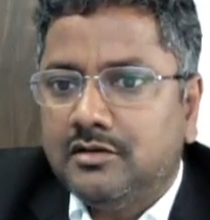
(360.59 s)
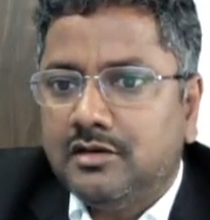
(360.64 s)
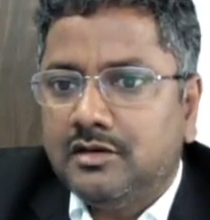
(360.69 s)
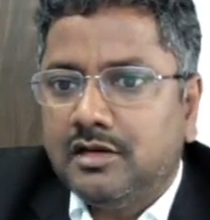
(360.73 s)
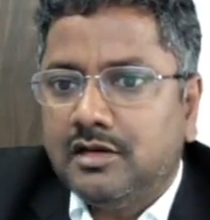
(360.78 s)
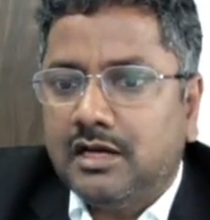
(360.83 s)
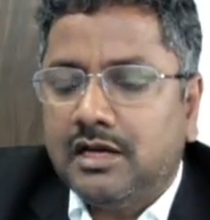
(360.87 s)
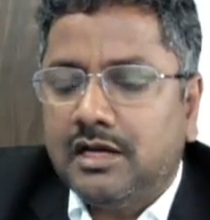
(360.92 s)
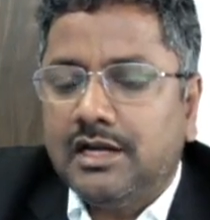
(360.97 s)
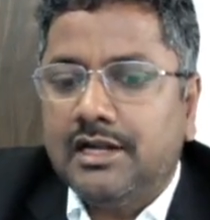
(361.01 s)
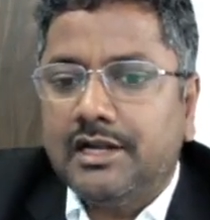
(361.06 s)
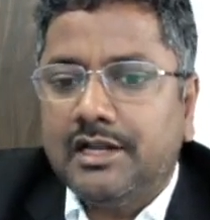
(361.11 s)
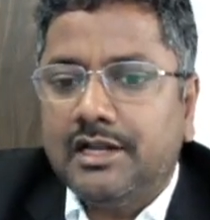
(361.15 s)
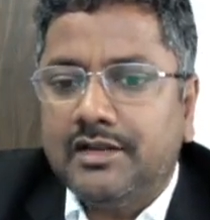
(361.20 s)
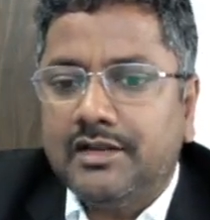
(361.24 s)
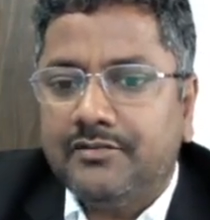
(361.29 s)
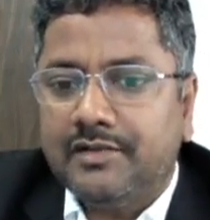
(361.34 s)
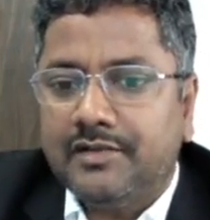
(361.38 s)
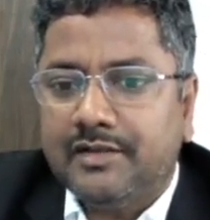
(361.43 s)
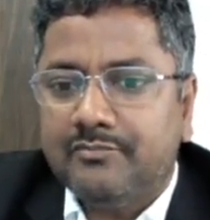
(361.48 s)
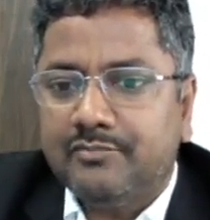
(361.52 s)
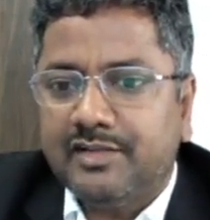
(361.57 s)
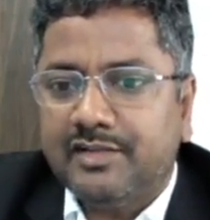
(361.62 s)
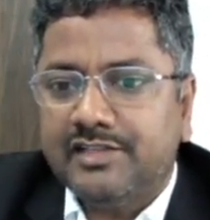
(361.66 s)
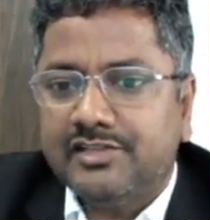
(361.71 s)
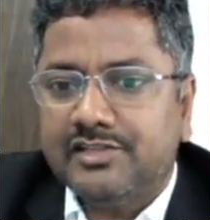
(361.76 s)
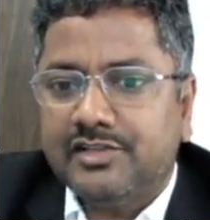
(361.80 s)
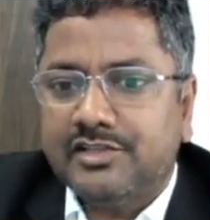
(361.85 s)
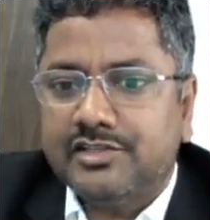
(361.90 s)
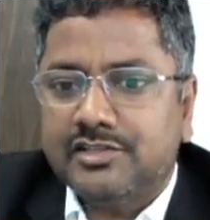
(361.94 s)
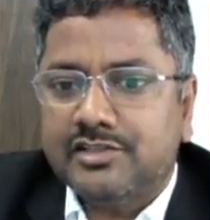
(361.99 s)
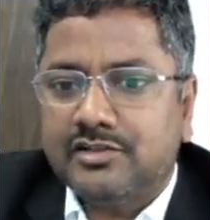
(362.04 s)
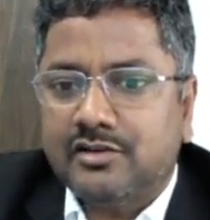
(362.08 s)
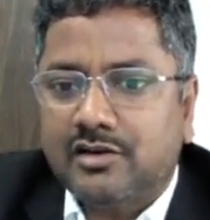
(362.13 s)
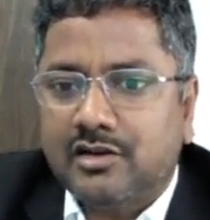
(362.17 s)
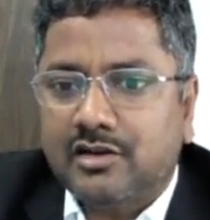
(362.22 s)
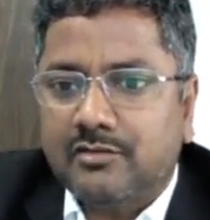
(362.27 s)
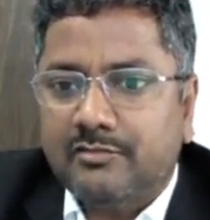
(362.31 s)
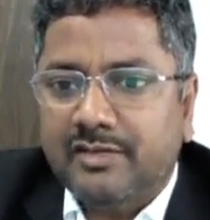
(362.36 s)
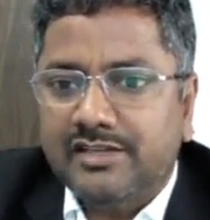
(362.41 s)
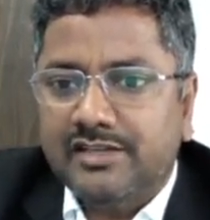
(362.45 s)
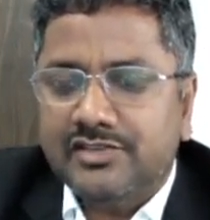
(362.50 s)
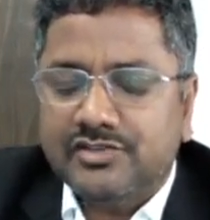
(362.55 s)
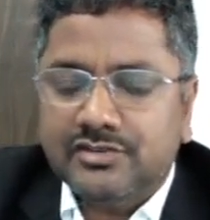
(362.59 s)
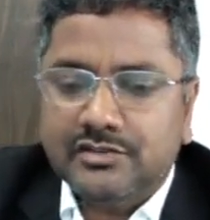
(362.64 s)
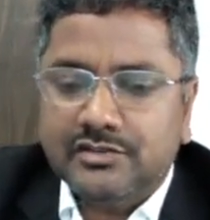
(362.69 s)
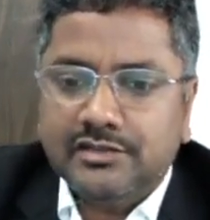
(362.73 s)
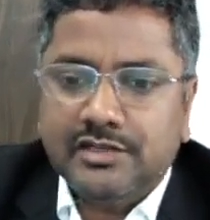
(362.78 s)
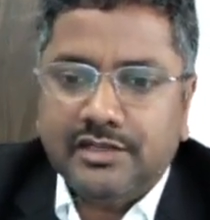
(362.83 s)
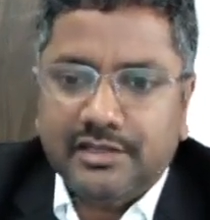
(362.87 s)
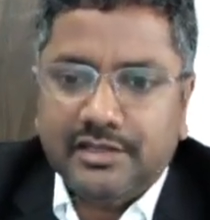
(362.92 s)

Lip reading: And if temperature is not mentioned, then it